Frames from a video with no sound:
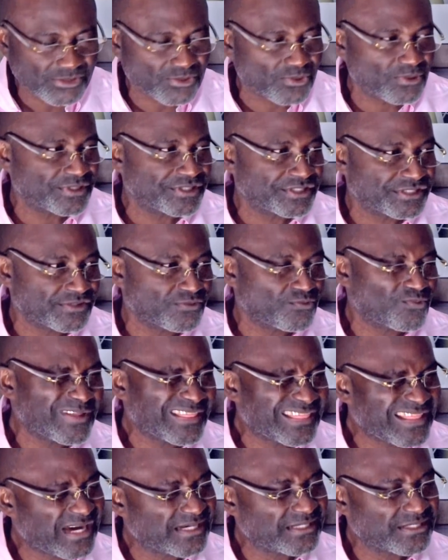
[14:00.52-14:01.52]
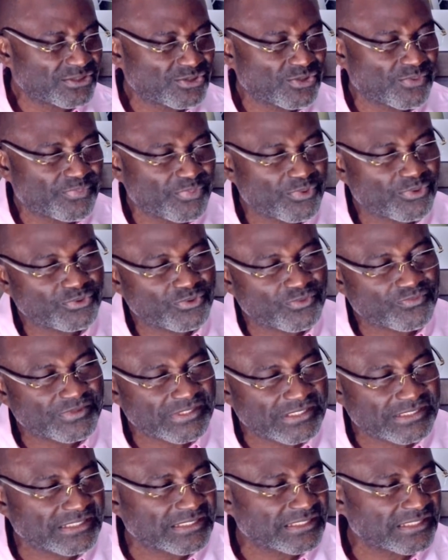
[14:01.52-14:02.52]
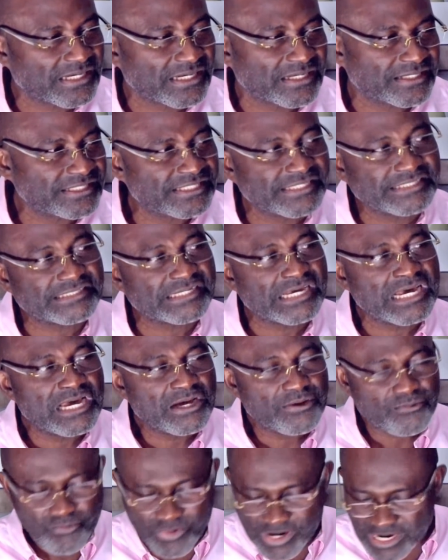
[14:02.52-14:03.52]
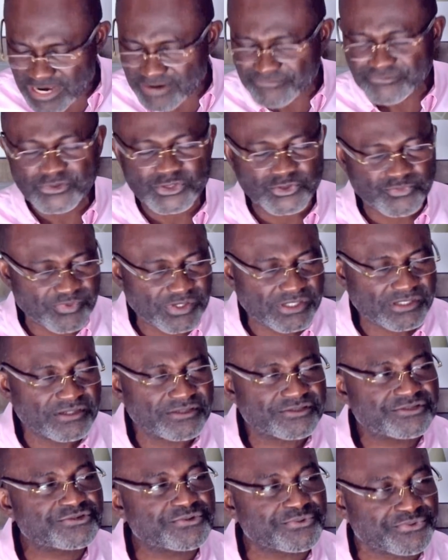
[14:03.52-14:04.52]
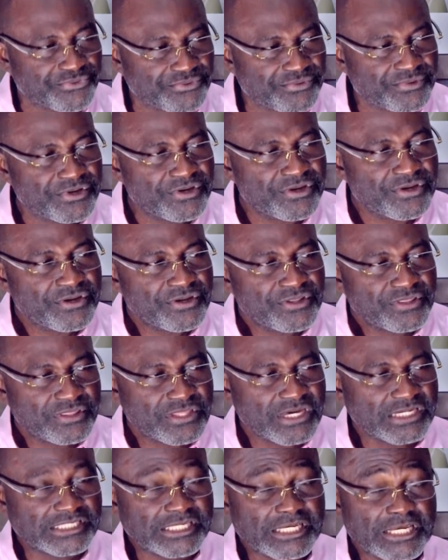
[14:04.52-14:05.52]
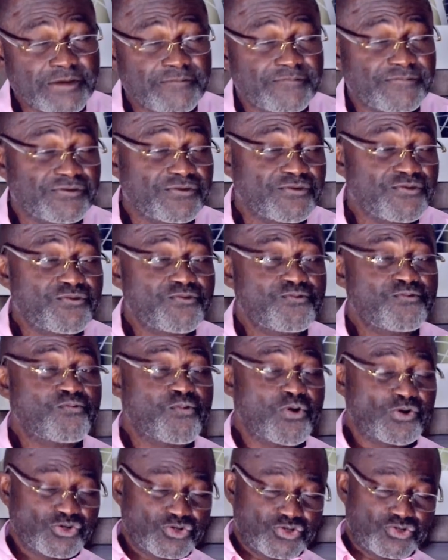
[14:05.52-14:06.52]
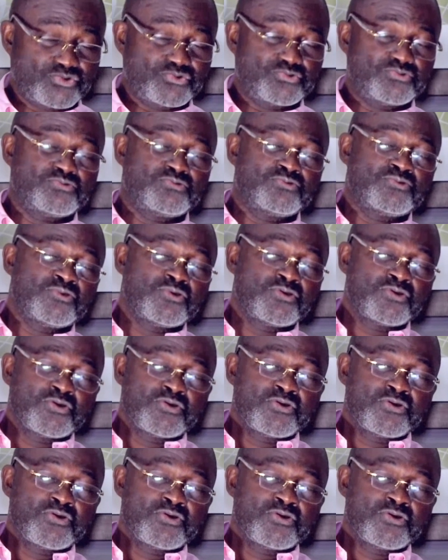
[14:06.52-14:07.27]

in isolation without the support of certain Ghanaians. We have to speak the truth. That if you want to